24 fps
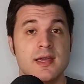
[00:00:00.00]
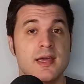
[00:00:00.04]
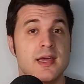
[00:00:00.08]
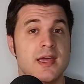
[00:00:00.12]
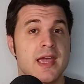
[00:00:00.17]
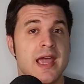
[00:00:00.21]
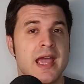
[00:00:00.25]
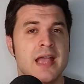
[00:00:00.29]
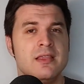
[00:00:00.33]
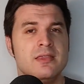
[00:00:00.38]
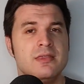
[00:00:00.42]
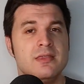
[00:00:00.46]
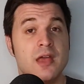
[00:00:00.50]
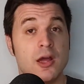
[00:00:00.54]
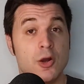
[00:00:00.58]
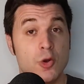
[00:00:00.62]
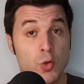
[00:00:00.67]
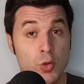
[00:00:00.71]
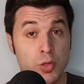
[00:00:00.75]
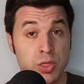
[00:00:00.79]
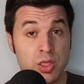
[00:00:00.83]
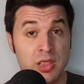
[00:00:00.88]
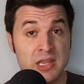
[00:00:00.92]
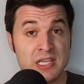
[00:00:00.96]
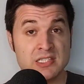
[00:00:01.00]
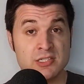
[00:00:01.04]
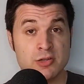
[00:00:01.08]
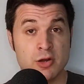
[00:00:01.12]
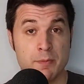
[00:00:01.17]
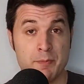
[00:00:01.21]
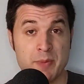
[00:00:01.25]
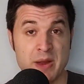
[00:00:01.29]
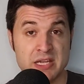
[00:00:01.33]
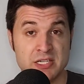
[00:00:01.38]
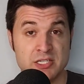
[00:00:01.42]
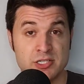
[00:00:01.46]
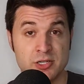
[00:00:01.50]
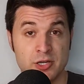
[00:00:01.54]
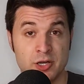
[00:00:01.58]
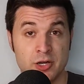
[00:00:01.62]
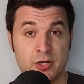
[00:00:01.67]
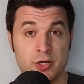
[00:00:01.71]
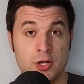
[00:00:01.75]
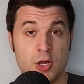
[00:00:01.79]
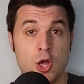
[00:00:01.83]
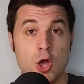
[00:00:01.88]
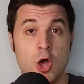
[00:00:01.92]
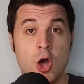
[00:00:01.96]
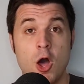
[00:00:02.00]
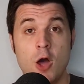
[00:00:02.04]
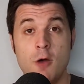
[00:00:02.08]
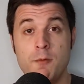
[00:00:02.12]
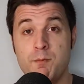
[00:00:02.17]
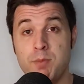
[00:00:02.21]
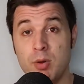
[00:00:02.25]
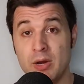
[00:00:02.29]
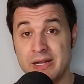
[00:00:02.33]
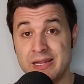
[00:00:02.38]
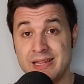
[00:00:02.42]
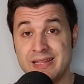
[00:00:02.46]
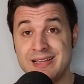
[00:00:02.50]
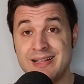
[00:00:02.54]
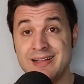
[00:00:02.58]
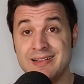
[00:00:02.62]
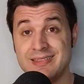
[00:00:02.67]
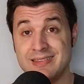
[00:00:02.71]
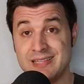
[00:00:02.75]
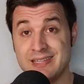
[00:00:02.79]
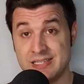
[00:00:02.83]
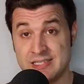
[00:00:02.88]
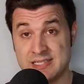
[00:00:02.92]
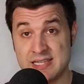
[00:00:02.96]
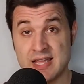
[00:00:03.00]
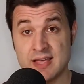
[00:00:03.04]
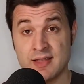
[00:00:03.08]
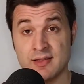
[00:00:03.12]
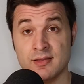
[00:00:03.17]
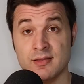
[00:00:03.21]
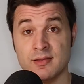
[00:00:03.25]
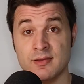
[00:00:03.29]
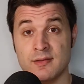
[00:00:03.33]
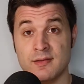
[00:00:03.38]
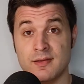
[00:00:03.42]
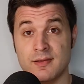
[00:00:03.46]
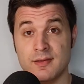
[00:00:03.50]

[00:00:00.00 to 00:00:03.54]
and the ruthless repression of political dissent.